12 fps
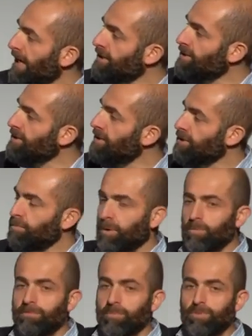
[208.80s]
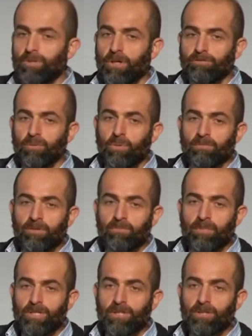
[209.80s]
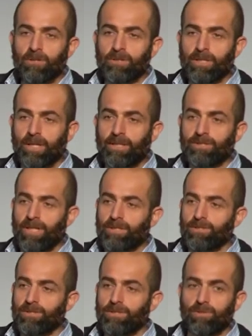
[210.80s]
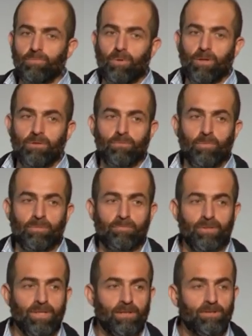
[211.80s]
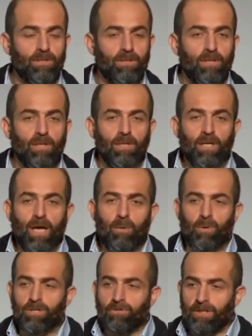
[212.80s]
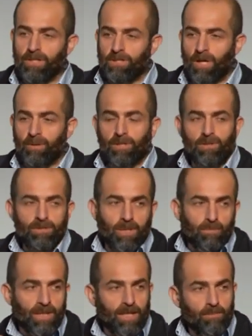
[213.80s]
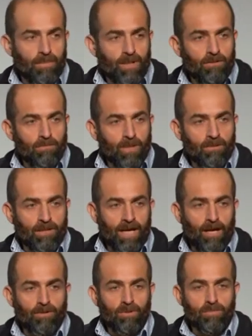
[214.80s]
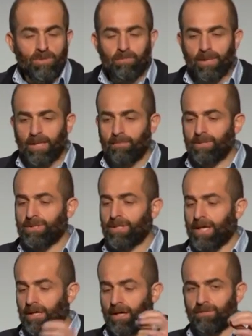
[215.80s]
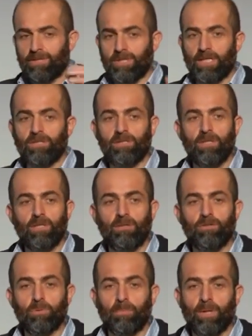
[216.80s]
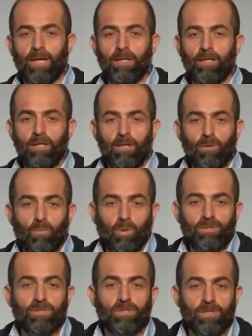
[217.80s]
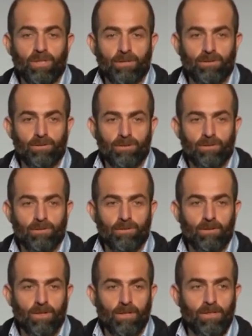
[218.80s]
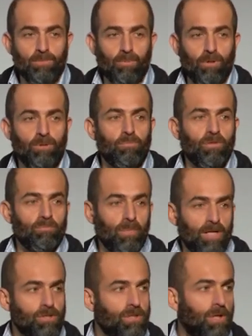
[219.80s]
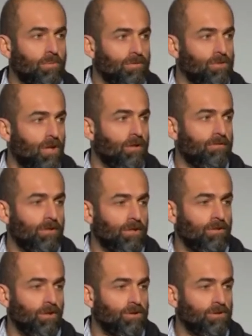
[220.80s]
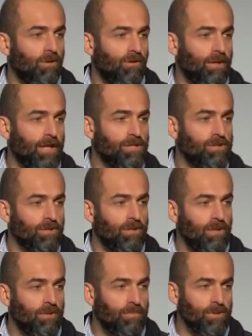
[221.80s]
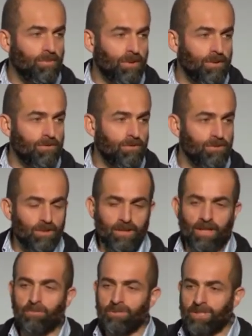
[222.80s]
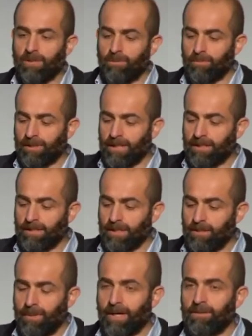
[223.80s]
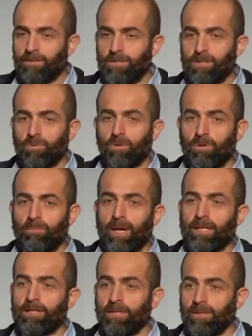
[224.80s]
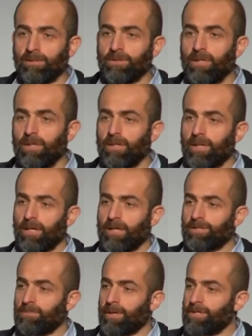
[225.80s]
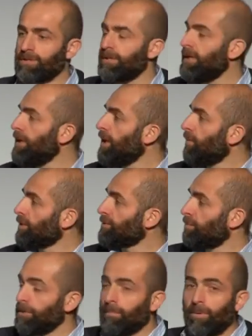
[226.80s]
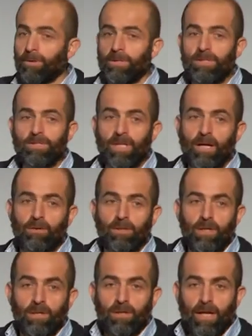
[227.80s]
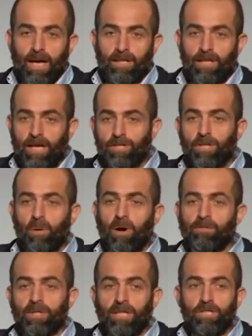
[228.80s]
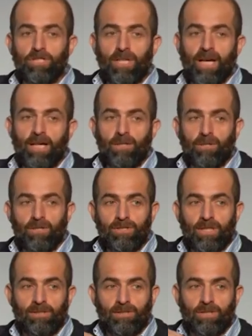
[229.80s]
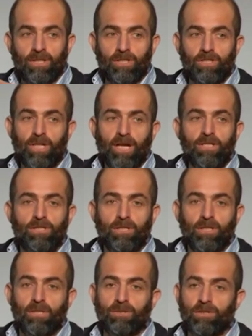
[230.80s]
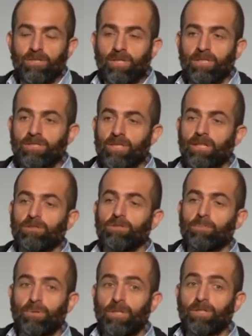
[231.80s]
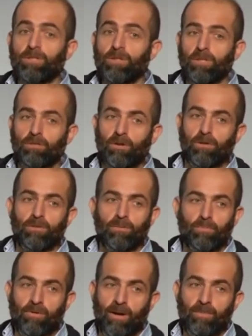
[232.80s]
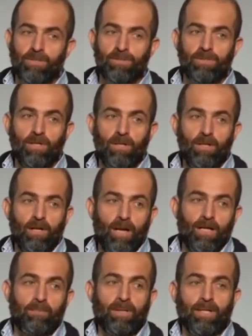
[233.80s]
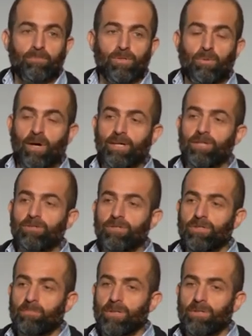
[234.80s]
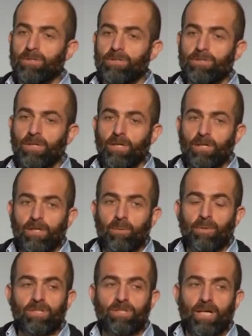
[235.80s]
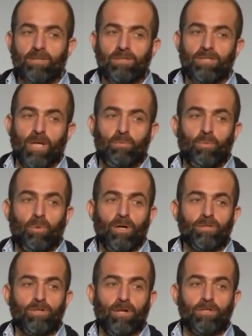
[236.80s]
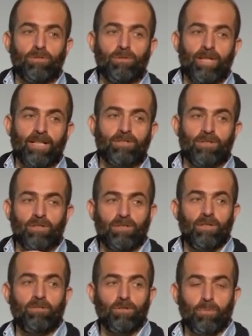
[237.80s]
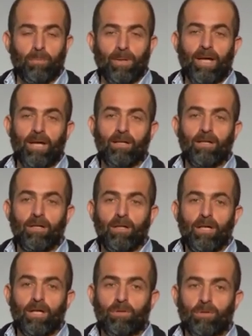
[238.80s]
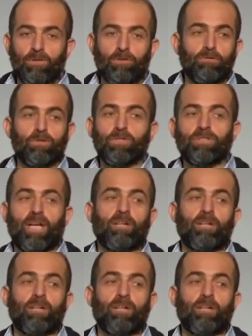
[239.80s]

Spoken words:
axis is what we've observed or what we've measured, on the x-axis is what we've predicted. And what it's really showing you is that we're getting better and better at algorithms at being able to say, I've sensed an individual plant, what's its yield at this point? We've measured it and we've shown a very close correlation between the two. So in other words, now what we're getting down the path is this automated yield estimation. What's more important is that as you go over it each day, you can start to see the change in the yield and you can start to do prediction and growth parameters. And that becomes quite interesting because then we can start to say, well, what should I do next to this individual plant in order to reduce, say,